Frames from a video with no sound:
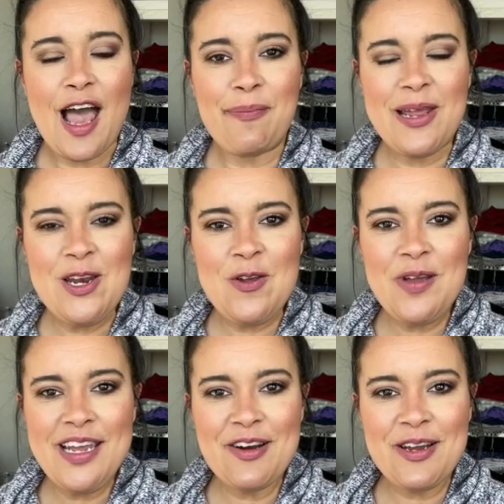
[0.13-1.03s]
Happy New
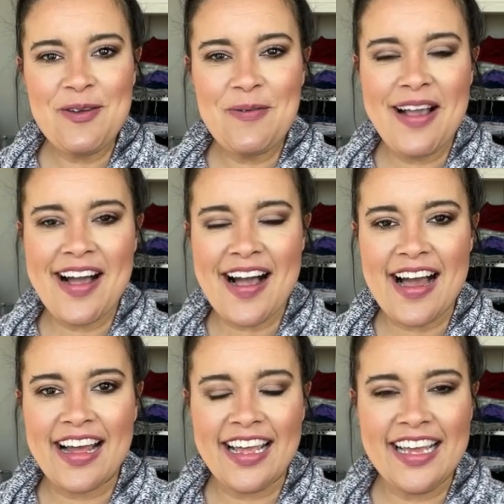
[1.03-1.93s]
Year, you
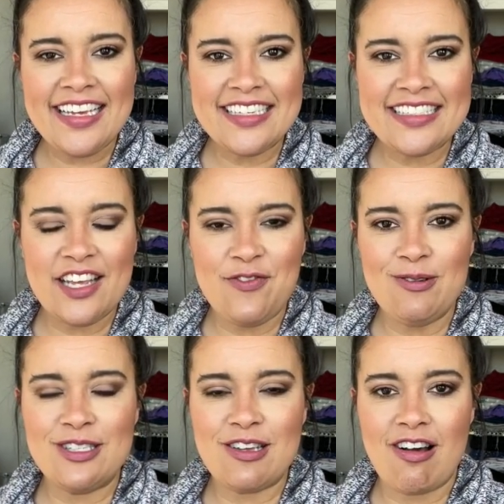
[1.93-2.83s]
guys. If you
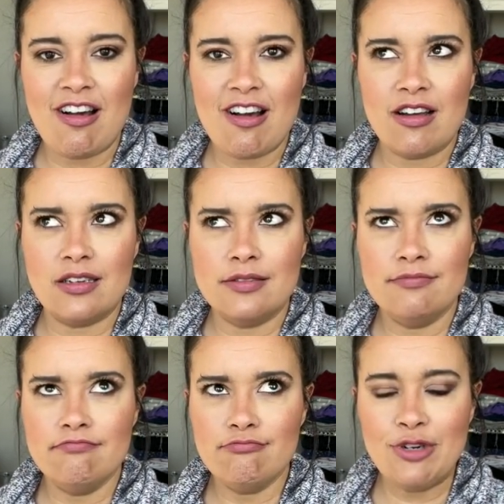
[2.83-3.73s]
saw
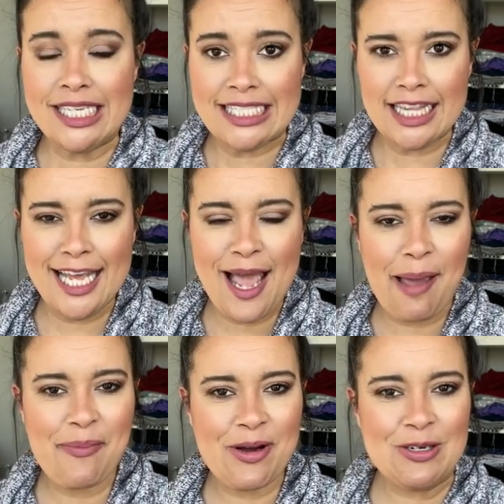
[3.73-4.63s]
recently,
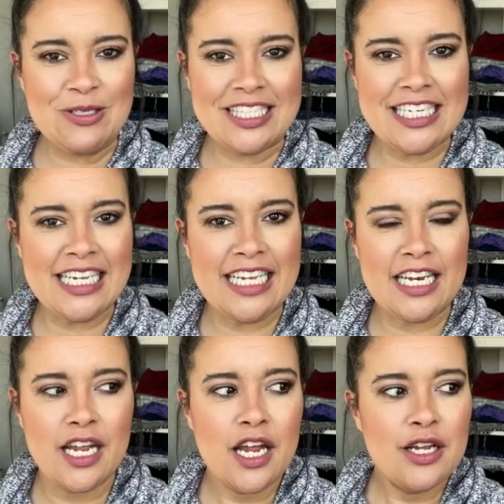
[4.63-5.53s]
I
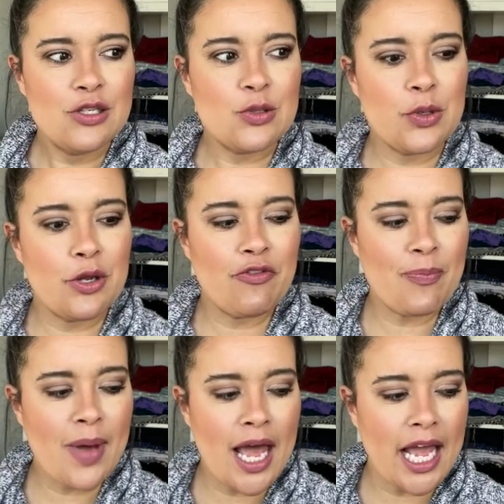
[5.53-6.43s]
posted sort of
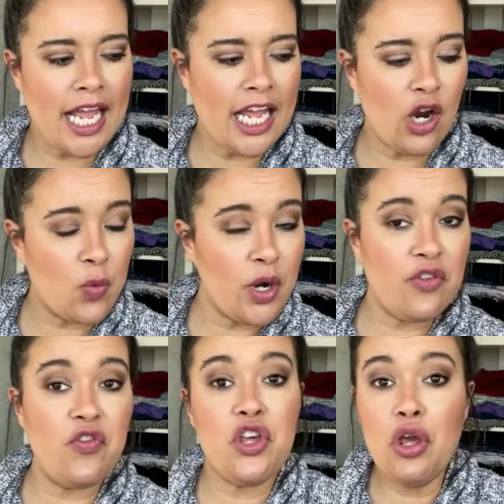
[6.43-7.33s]
my
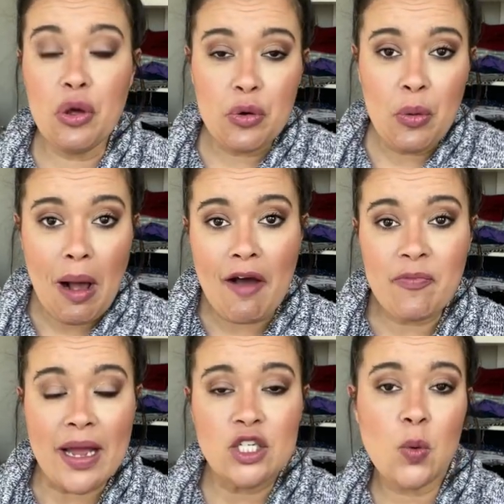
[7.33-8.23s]
review of
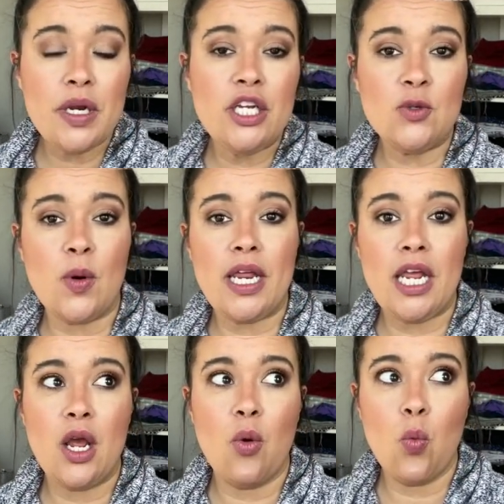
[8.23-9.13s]
my
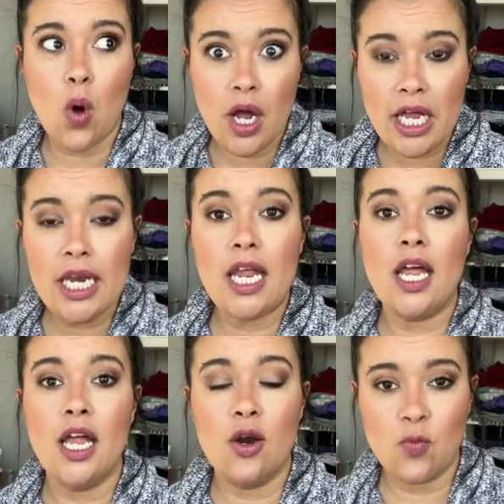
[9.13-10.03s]

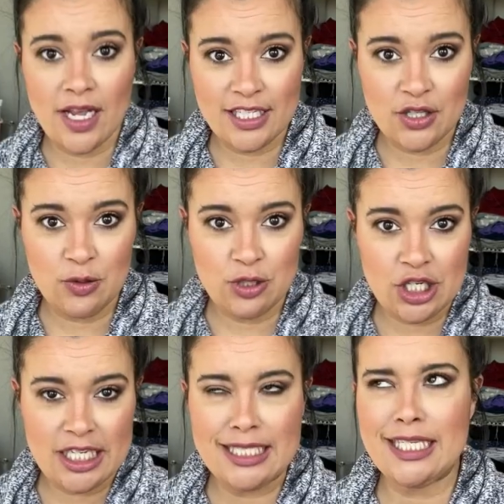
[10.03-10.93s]
2021
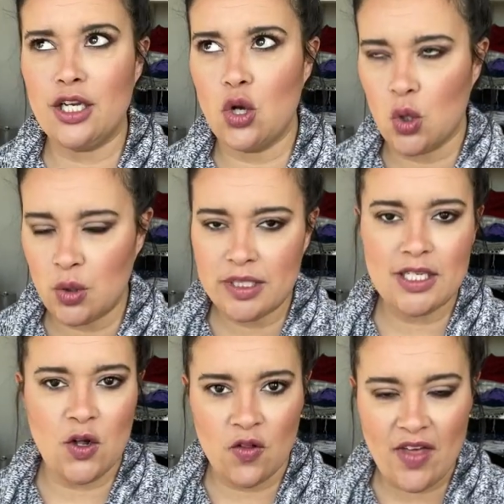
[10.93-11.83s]
resolutions and goals
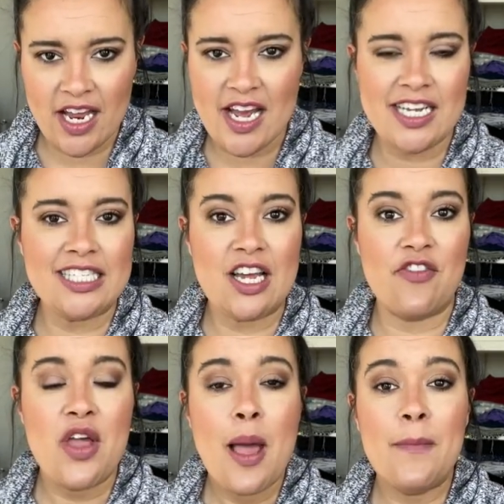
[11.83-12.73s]
and all of that kind of
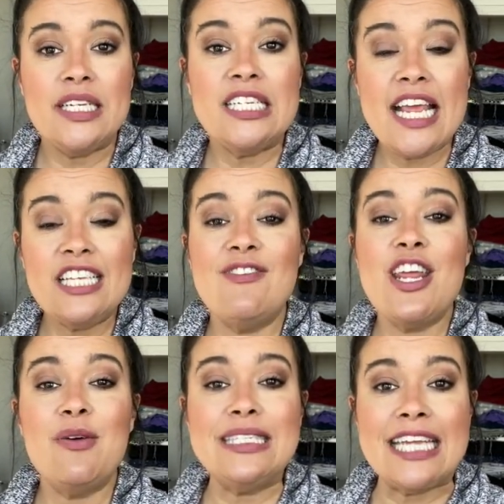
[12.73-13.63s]
stuff. But today's
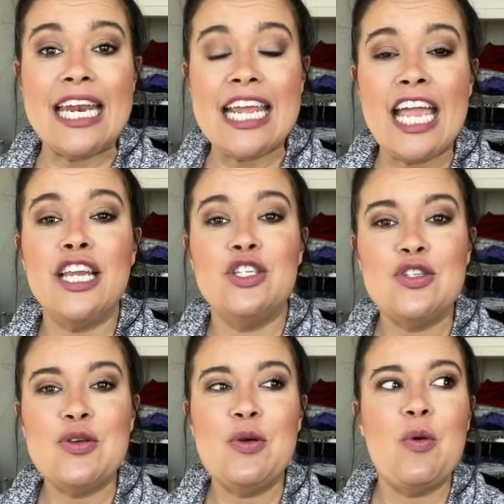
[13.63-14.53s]
video is dedicated
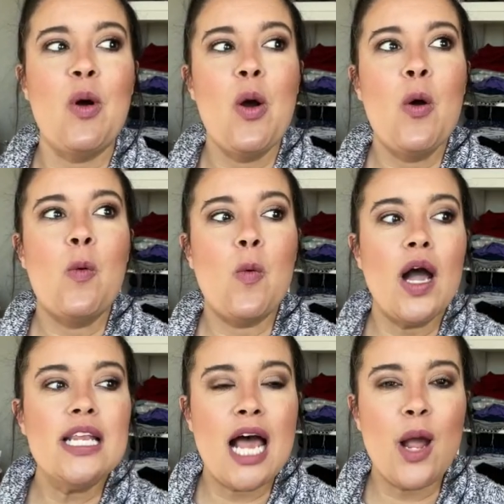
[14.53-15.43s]
to
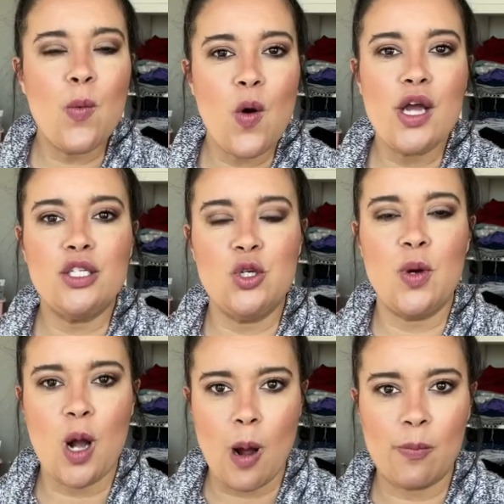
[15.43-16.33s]
what I want to
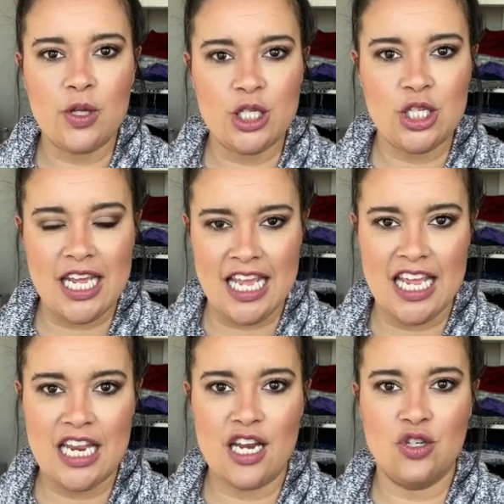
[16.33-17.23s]
accomplish
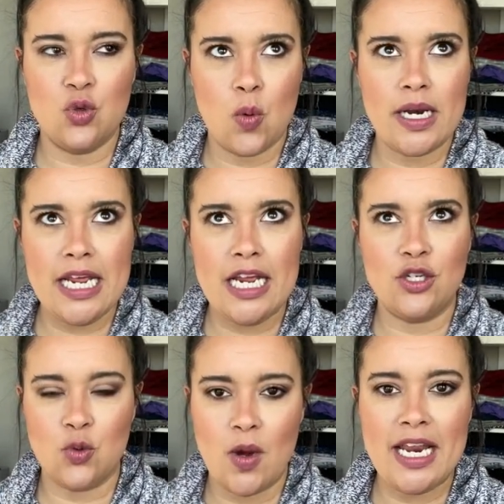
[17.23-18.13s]
in
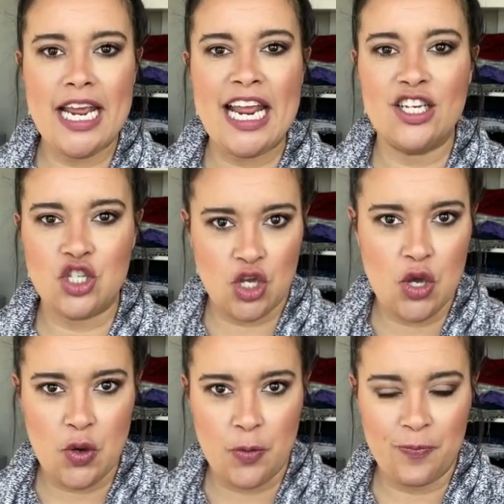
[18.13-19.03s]

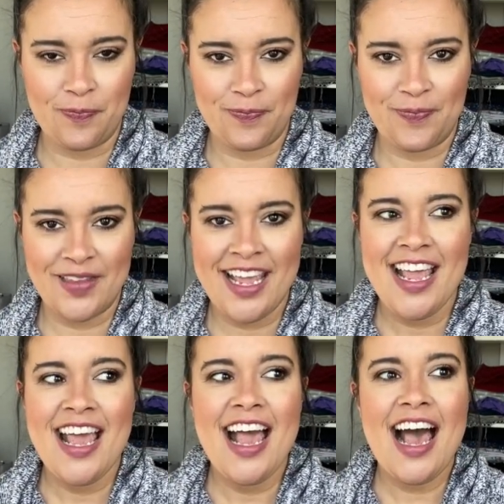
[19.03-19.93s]
2022.
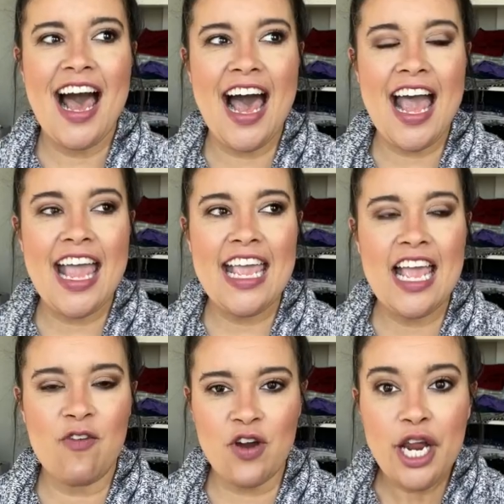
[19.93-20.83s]
I,
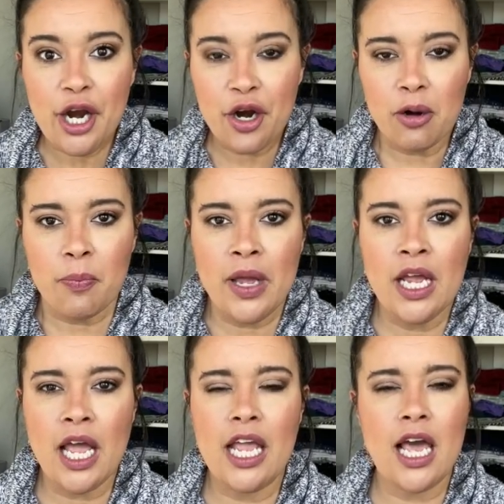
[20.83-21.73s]
every year,
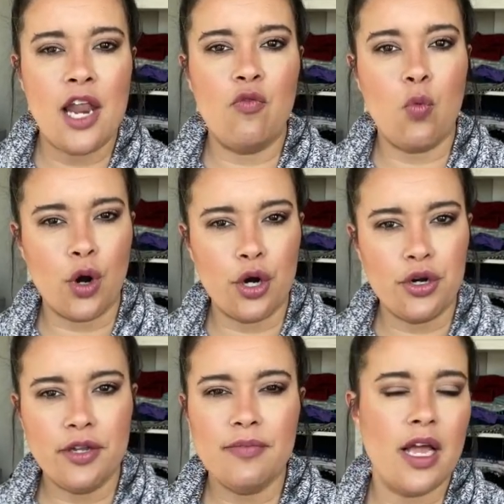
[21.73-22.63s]
pick a kind of
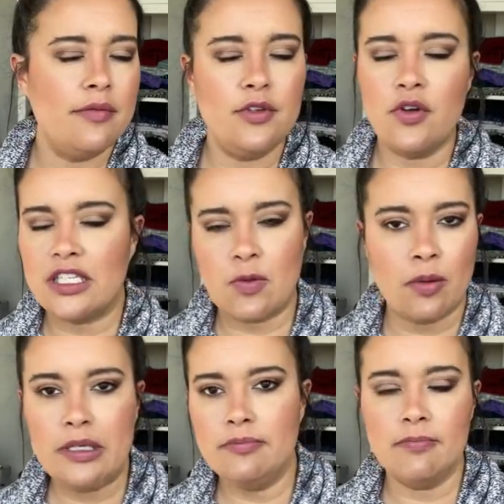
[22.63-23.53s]
word. You guys
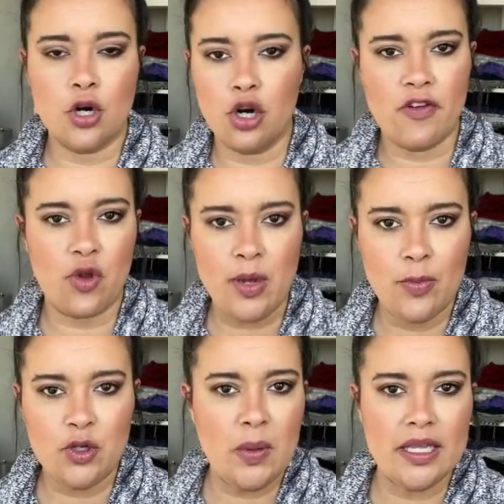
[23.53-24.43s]
probably heard of other
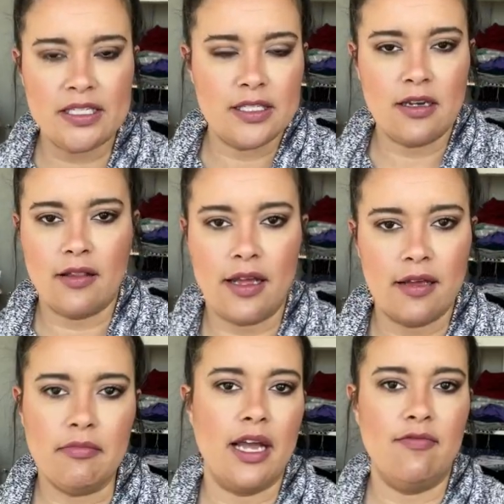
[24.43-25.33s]
people doing this. It's not like
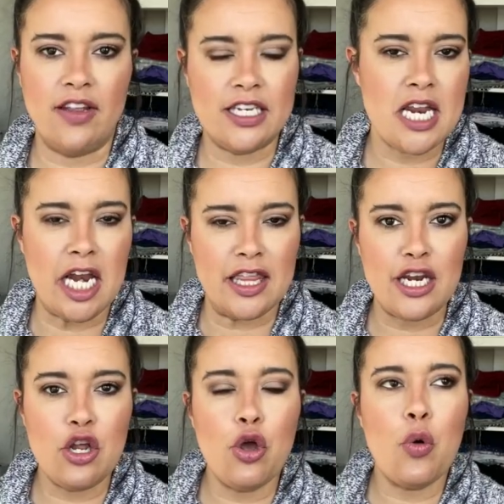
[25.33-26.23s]
I invented anything
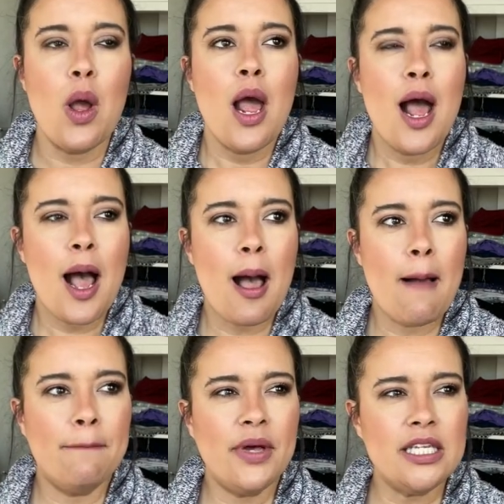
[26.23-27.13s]
new,
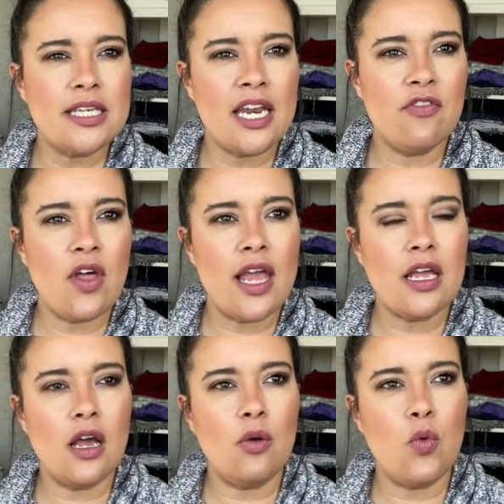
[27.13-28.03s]
but it's kind of
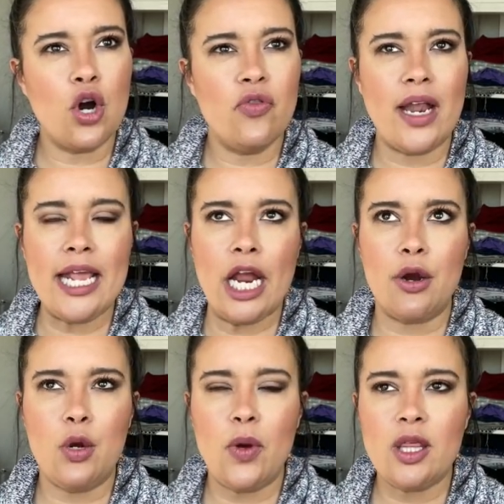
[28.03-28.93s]
like a word that I
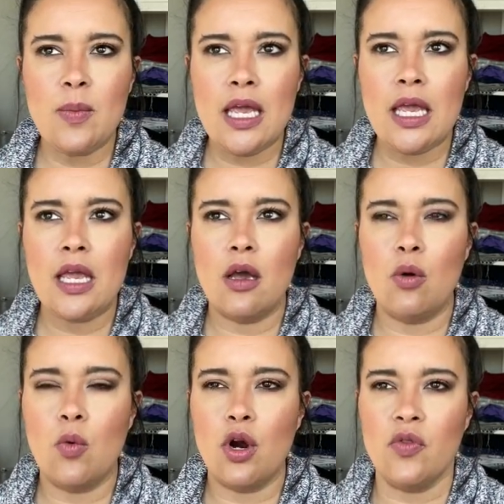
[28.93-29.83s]
carry with me, a
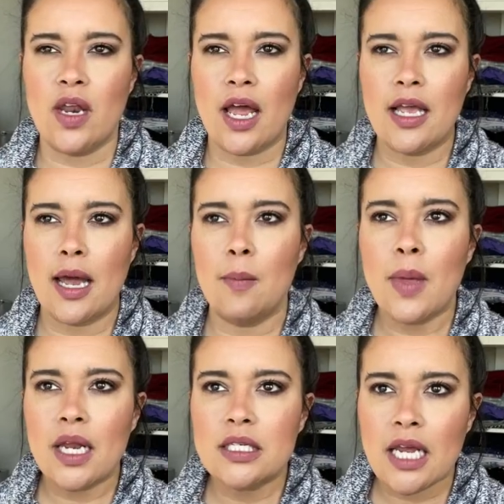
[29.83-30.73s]
word that I kind of
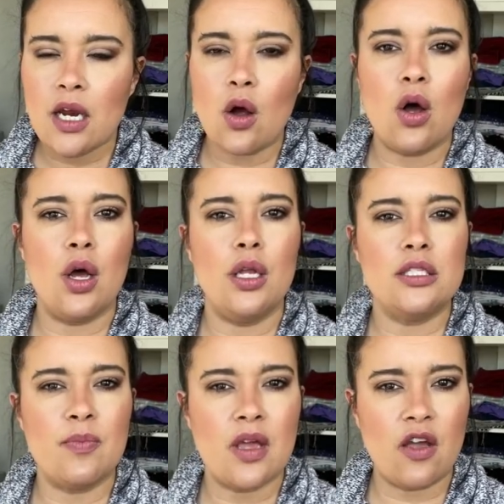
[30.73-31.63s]
meditate on,
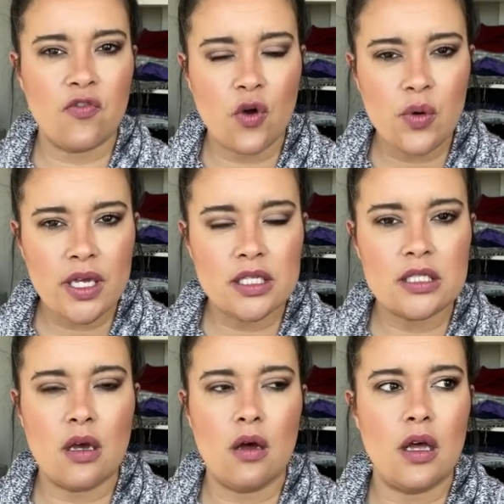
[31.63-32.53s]
something I
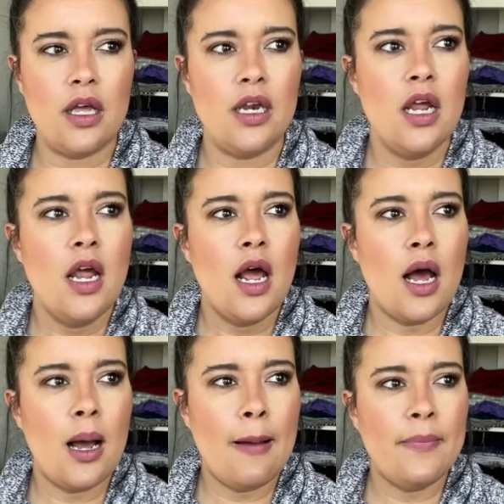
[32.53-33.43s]
focus on,
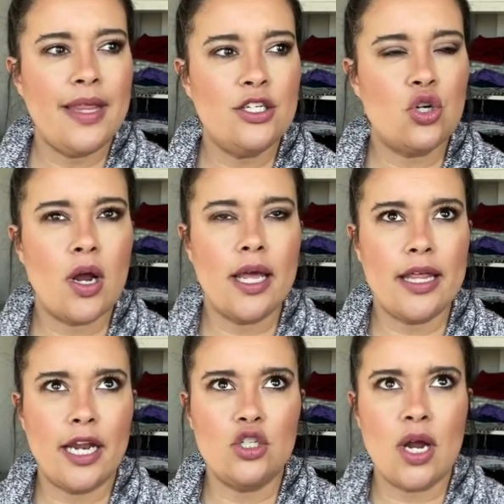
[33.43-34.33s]
that
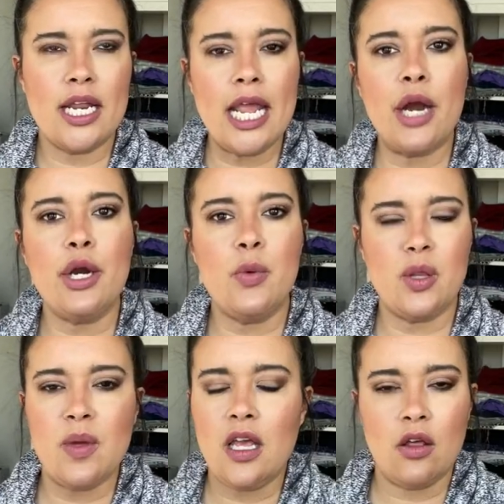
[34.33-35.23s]
I try to carry
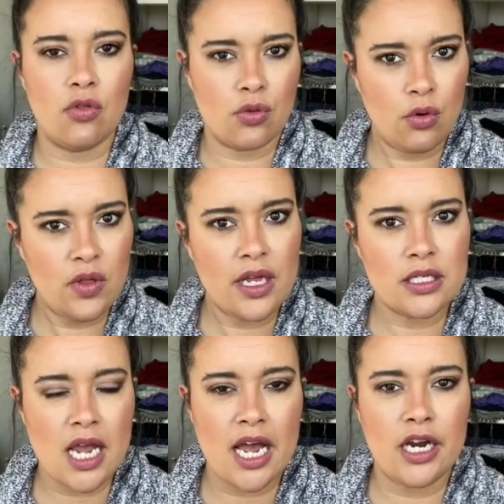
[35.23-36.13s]
with me through the
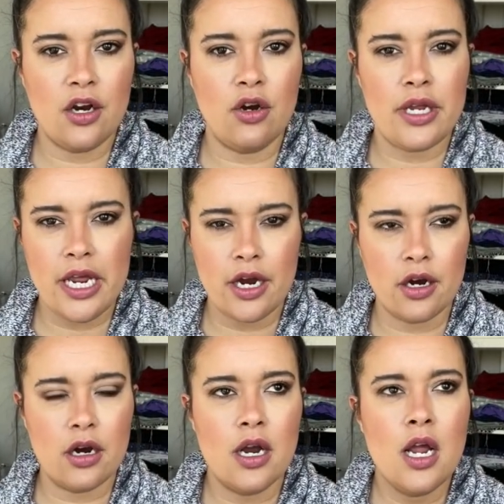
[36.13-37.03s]
entire
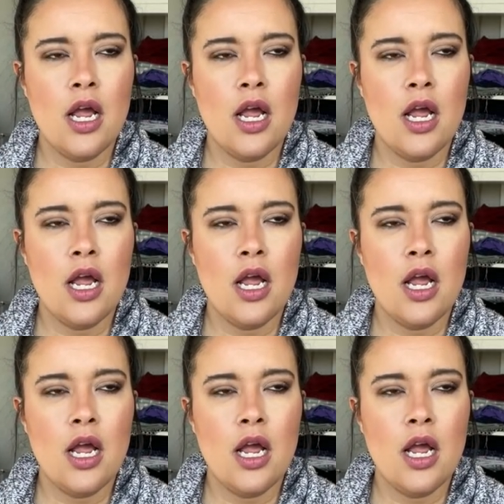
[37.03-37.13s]
year.